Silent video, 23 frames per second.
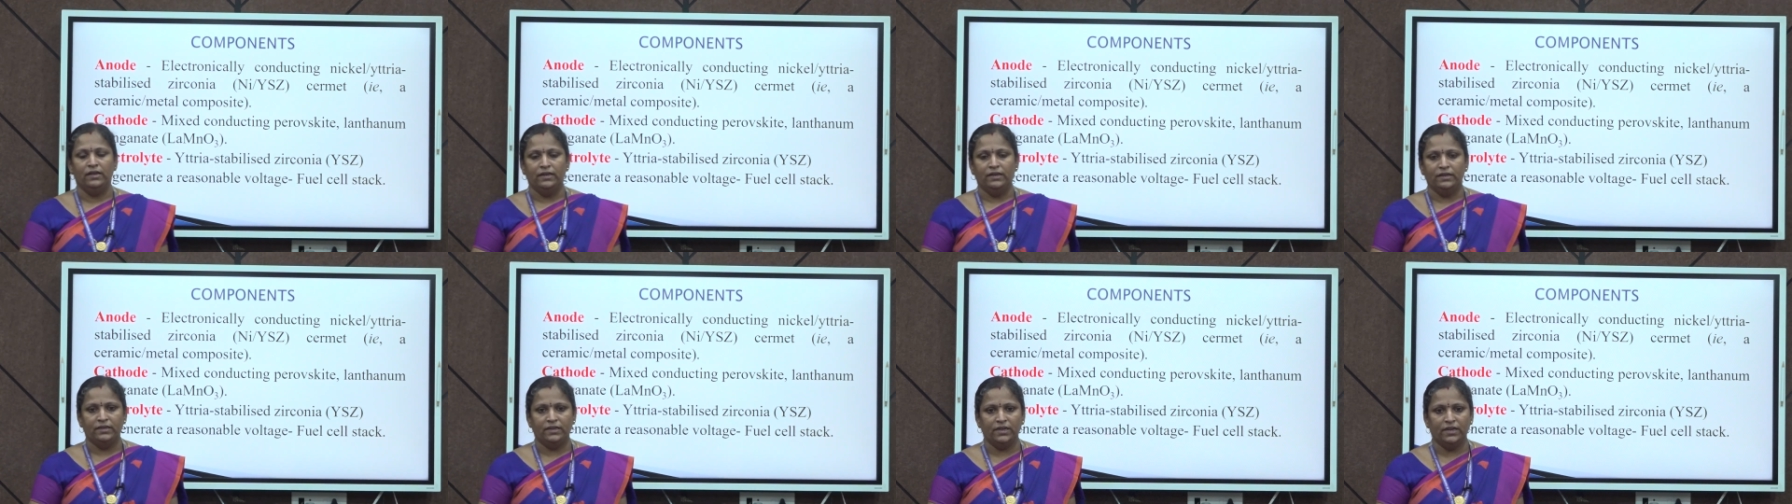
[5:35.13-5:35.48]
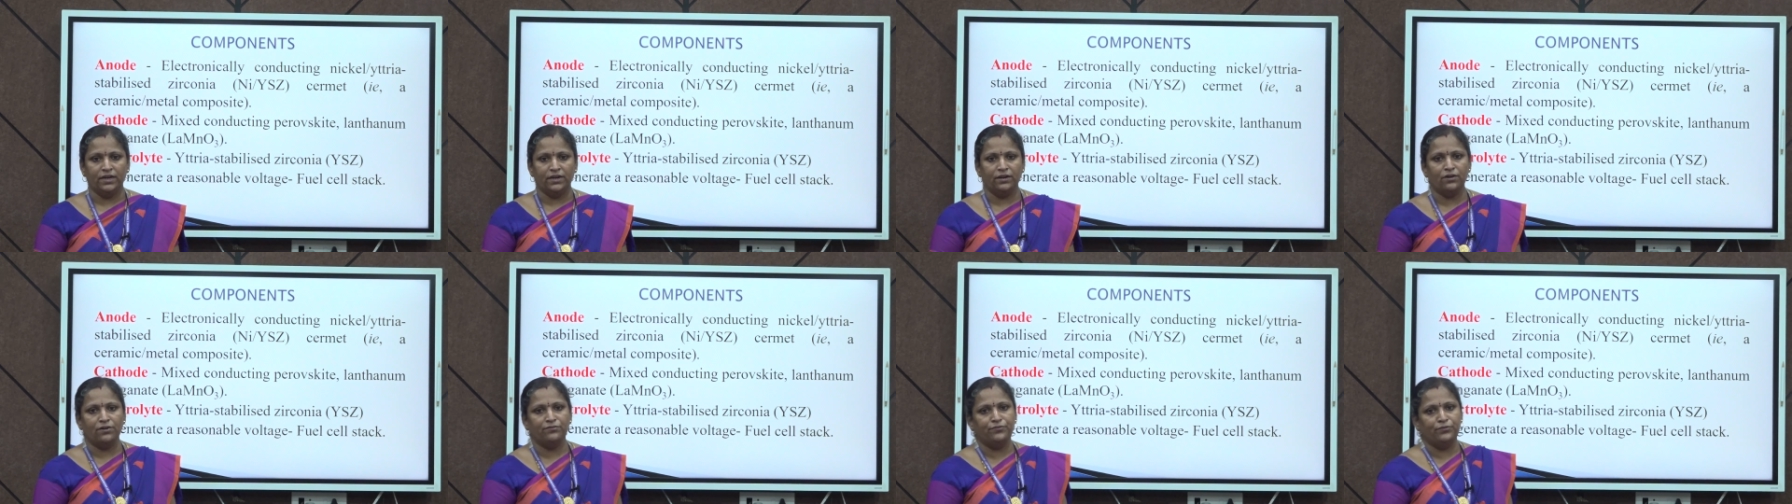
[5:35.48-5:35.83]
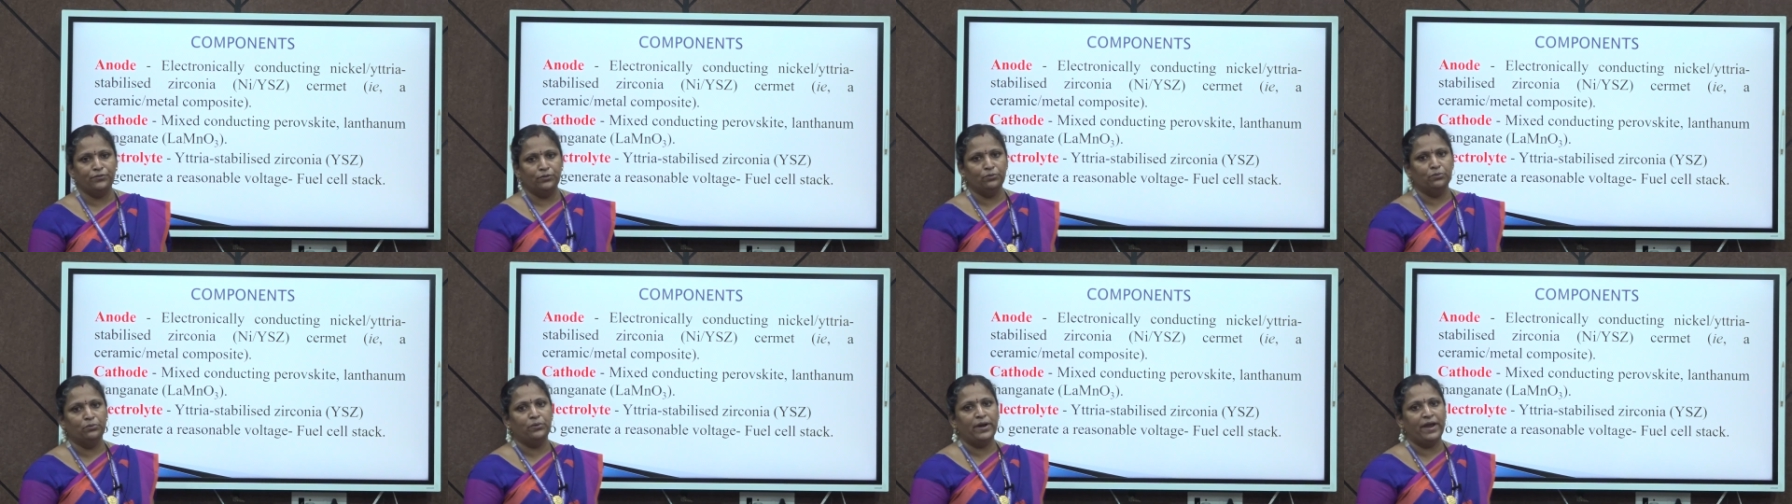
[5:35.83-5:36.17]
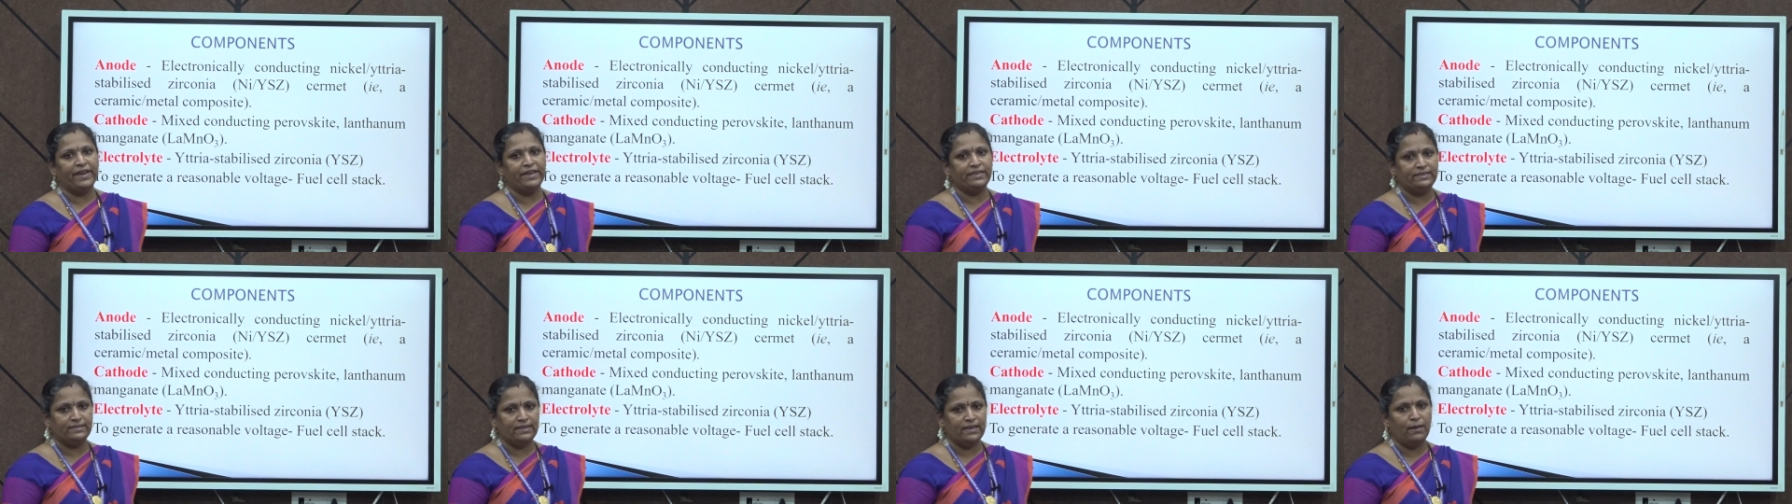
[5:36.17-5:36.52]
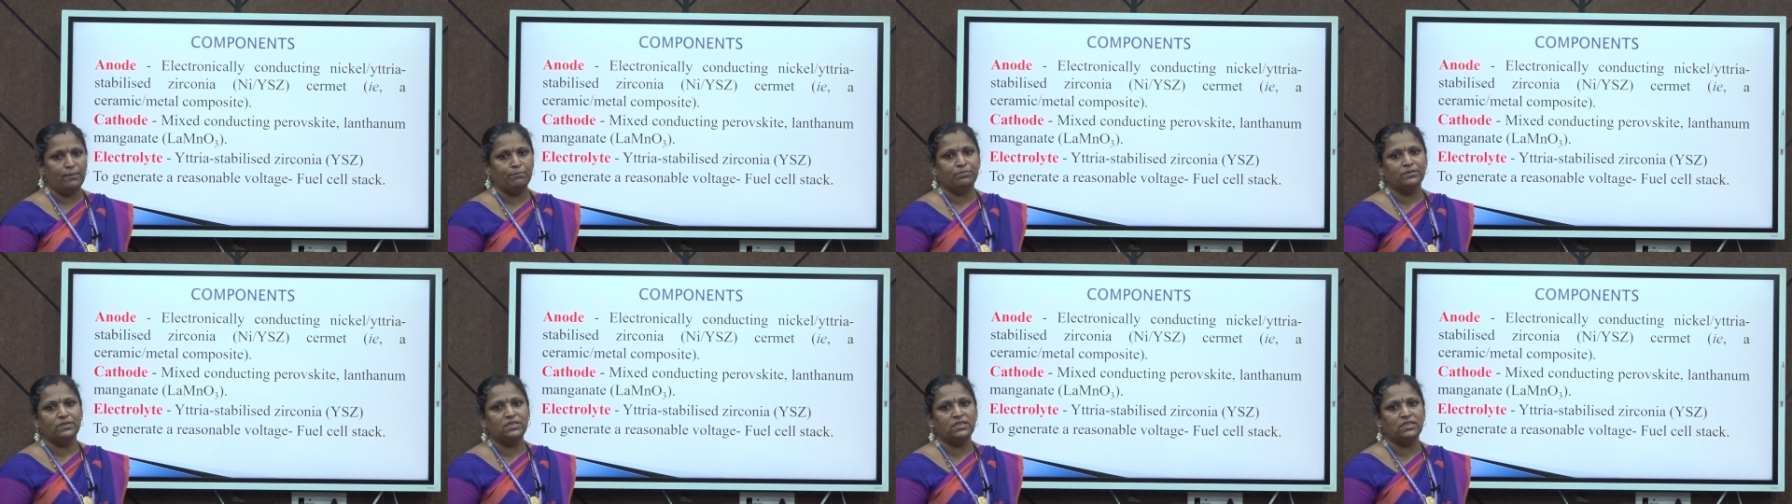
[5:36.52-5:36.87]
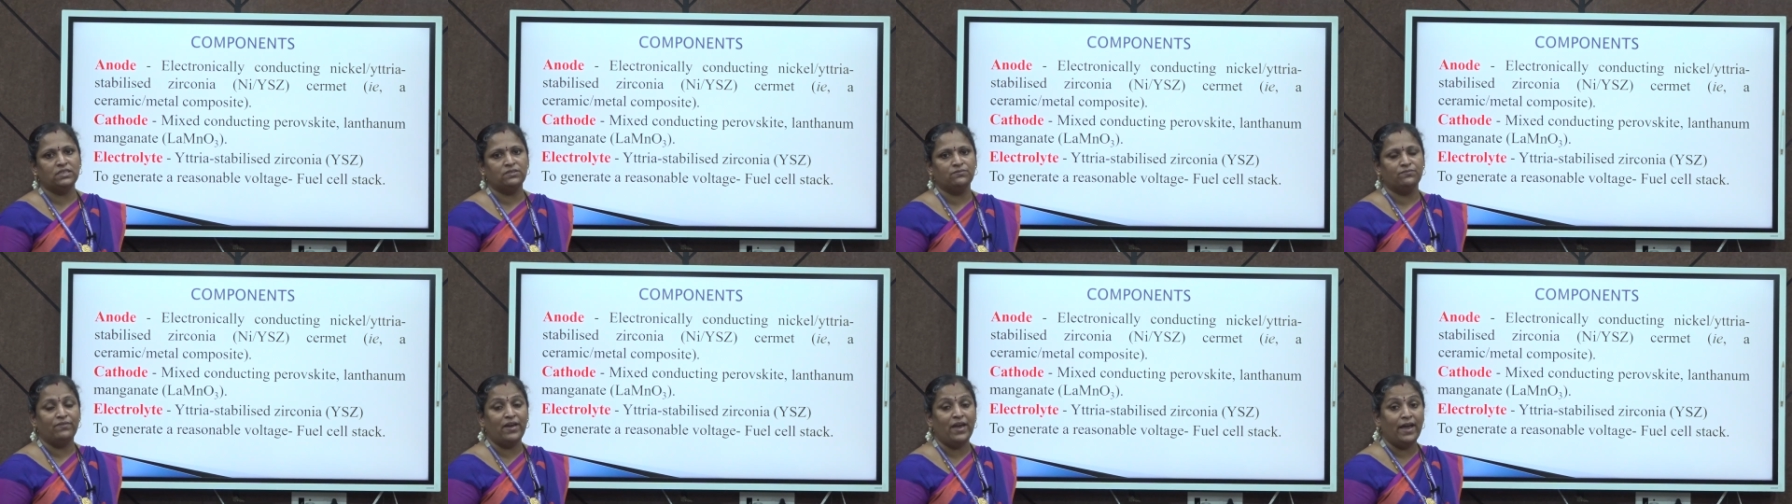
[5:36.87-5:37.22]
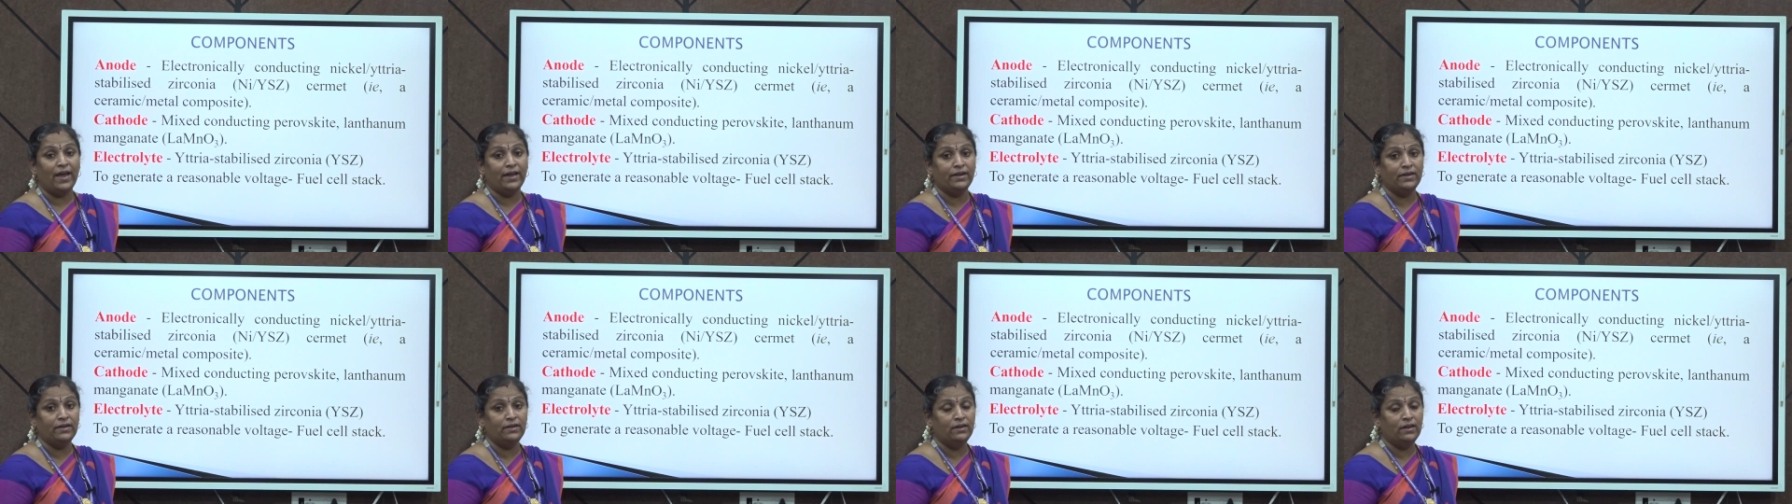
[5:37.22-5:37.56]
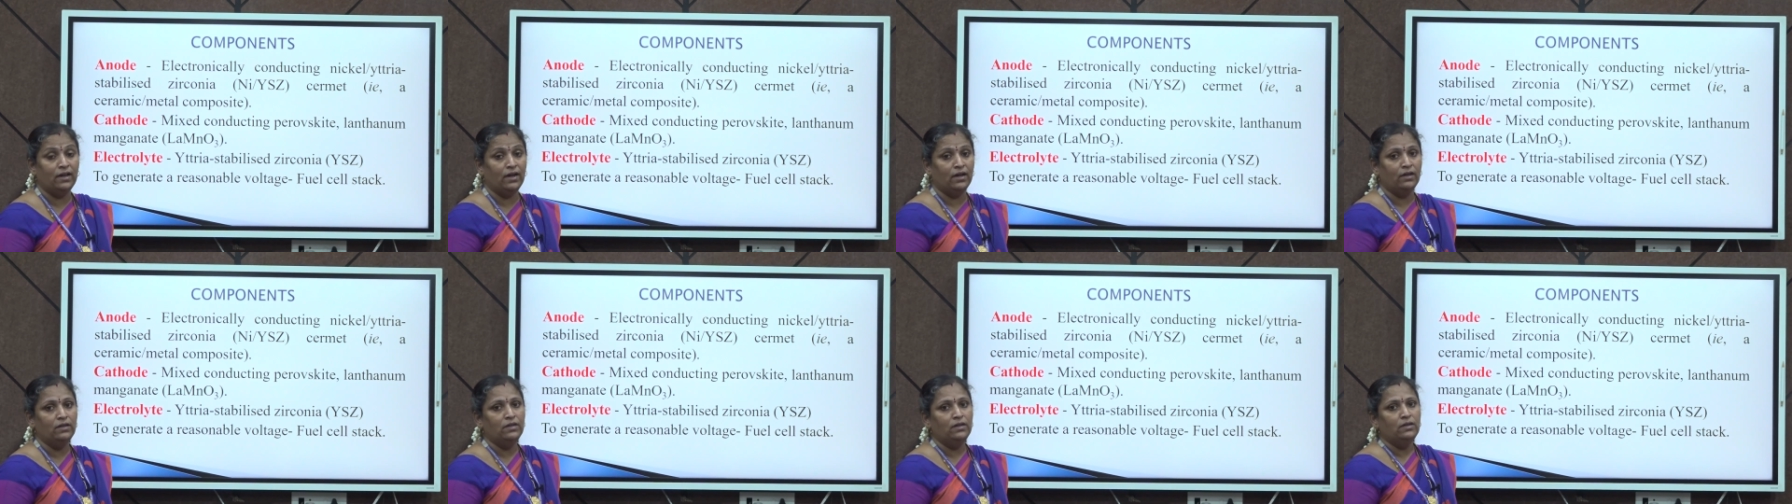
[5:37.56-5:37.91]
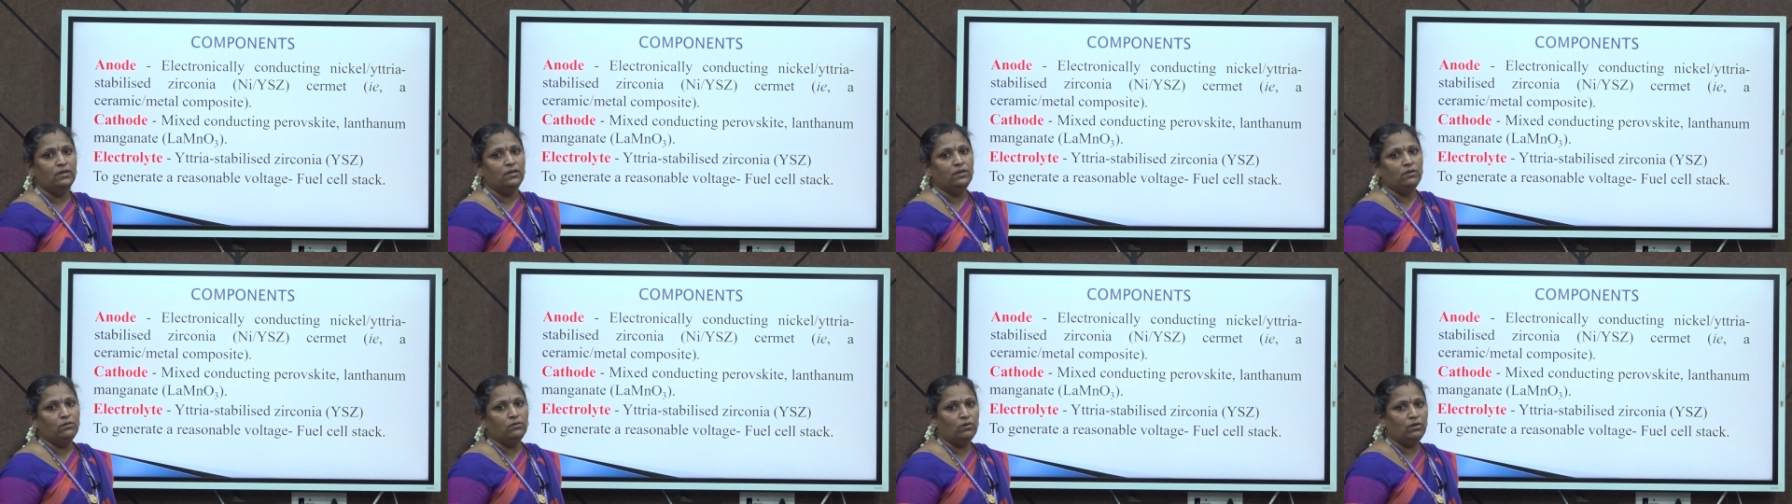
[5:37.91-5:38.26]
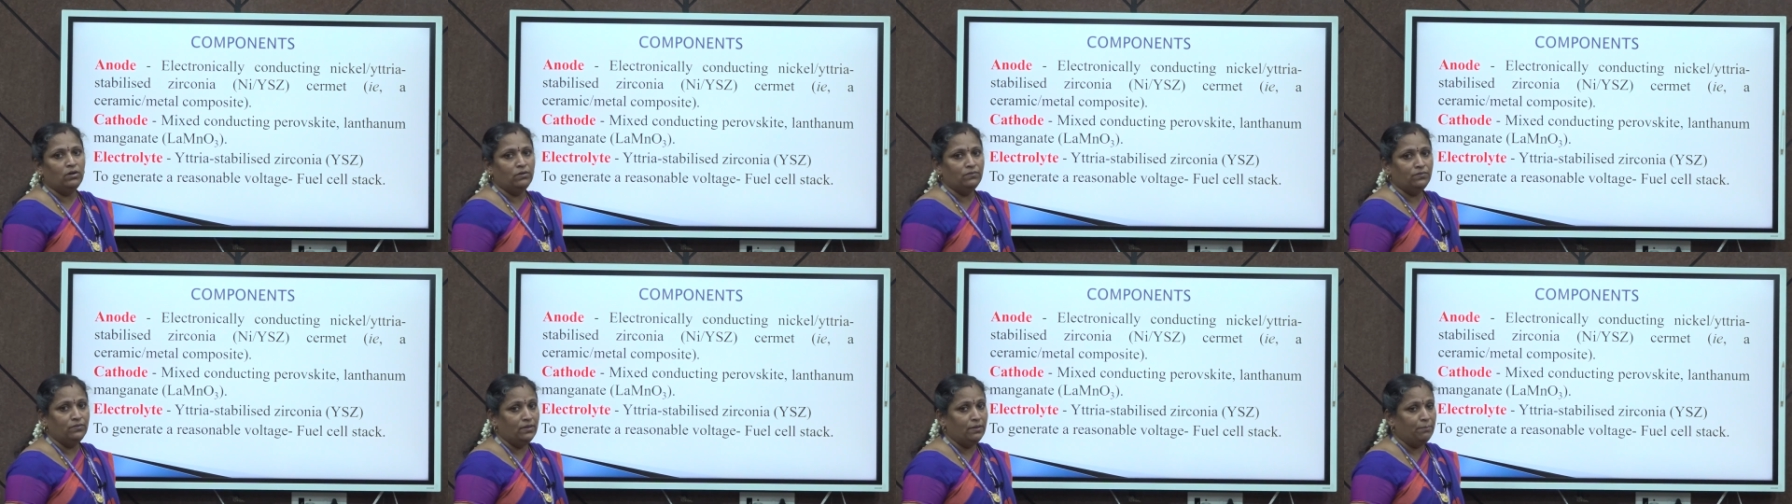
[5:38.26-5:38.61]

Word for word: here are few examples wherein um,